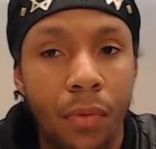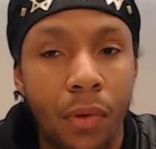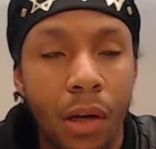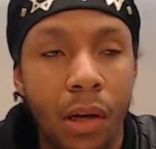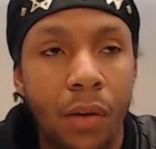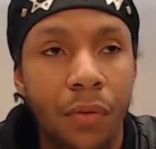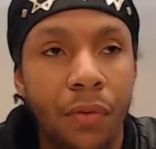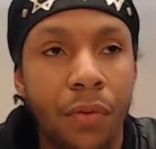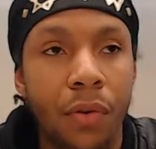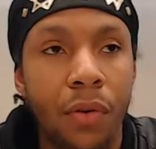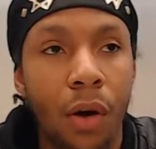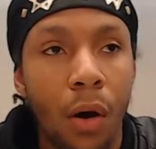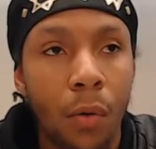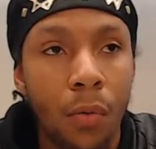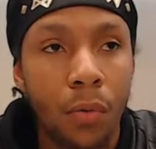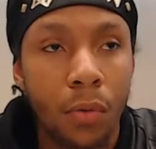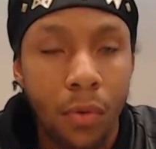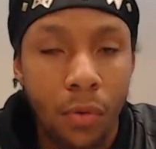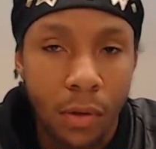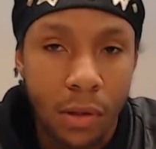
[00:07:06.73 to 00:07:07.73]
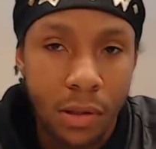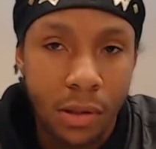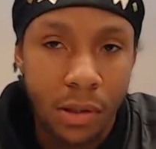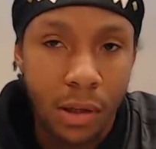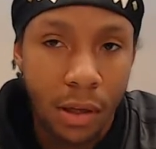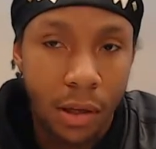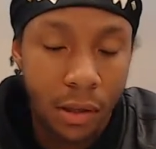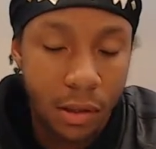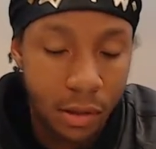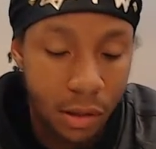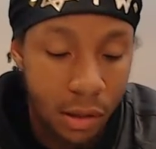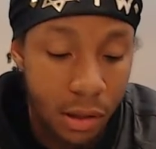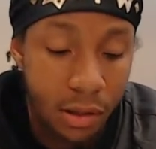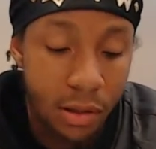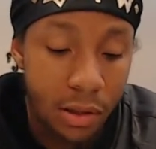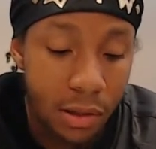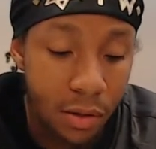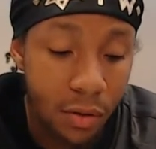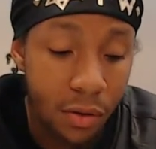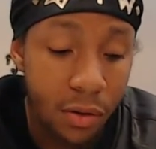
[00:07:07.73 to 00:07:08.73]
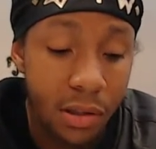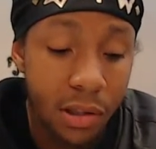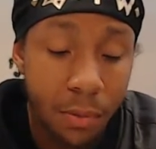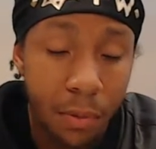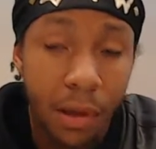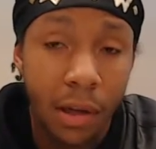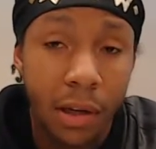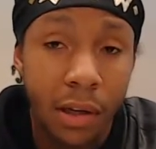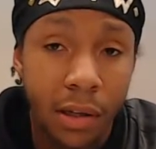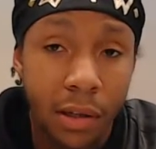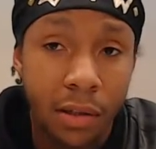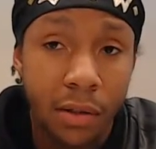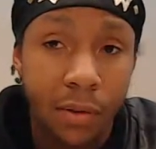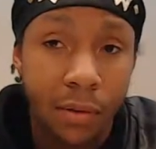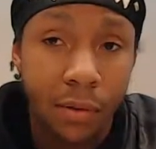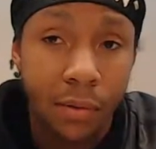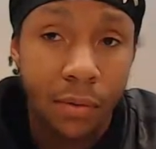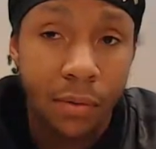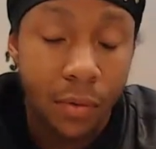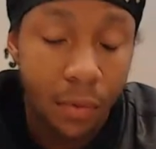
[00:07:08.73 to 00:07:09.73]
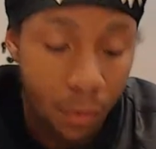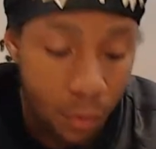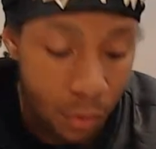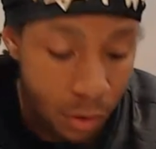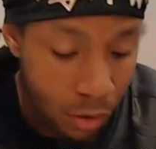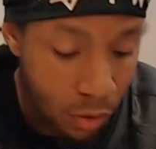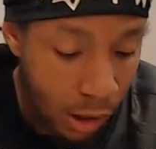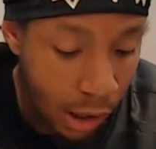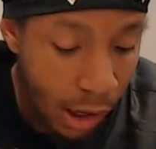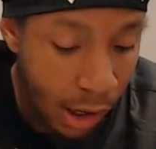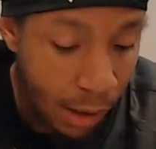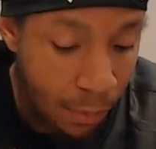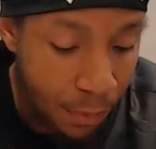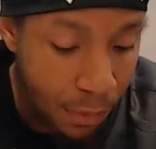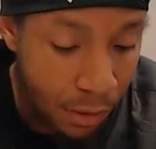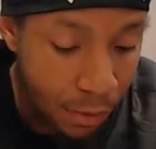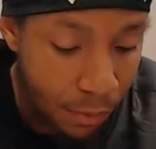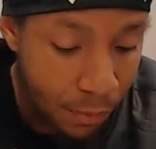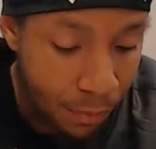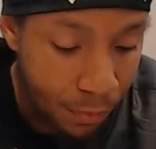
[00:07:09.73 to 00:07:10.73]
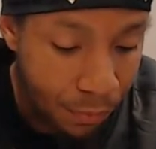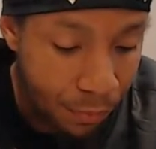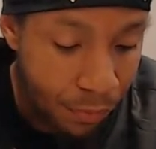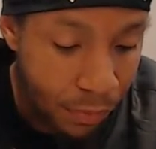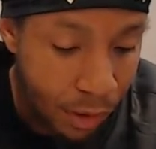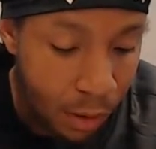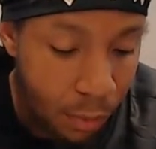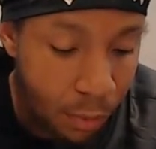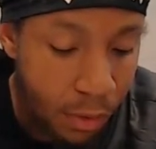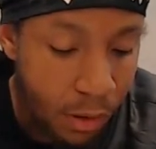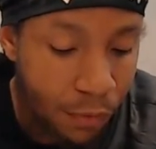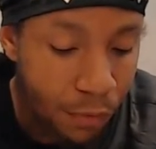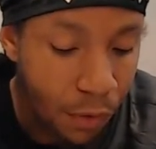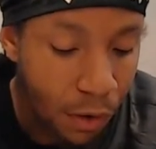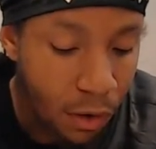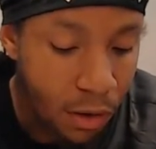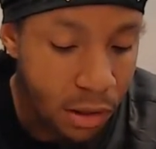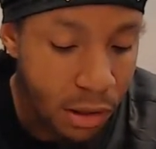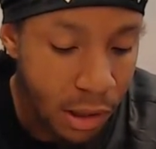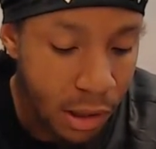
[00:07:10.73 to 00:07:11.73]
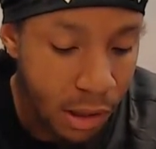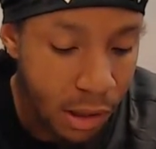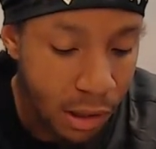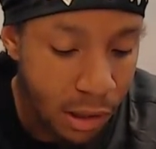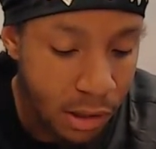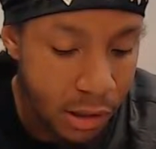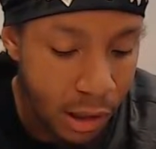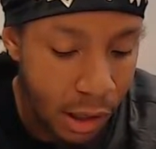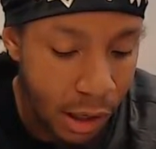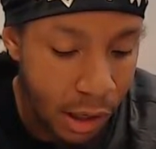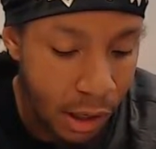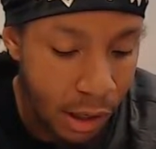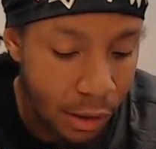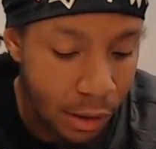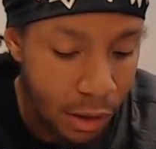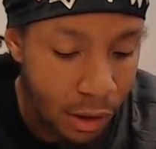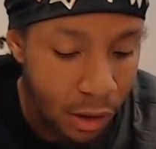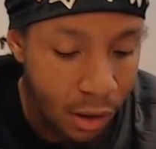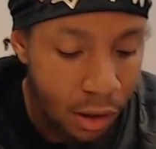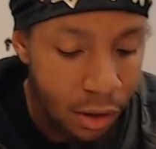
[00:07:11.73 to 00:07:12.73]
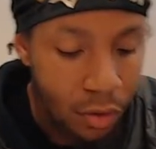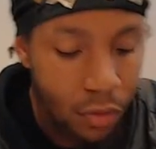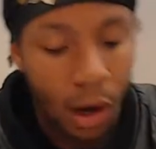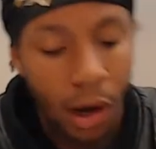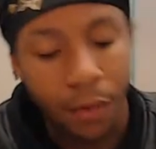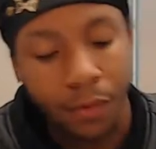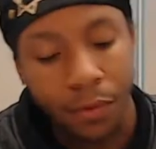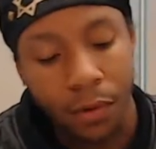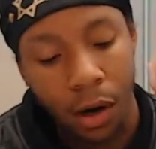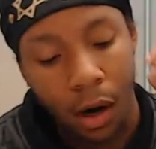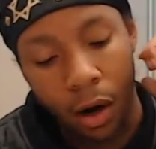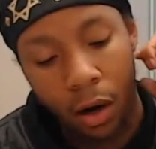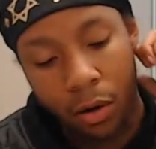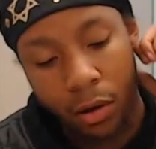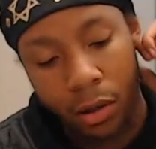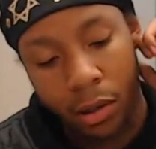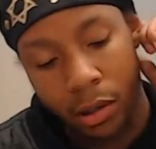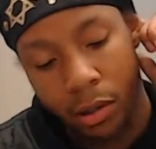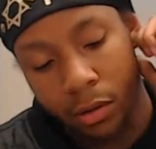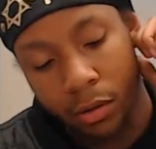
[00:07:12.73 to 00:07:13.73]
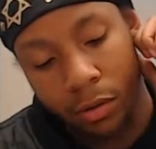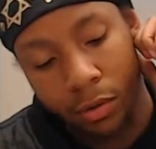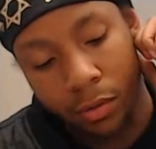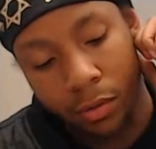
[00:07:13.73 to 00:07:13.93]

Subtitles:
And if you don't do these things, he's going to explain what's going to happen. But the first thing is that you have to hearken.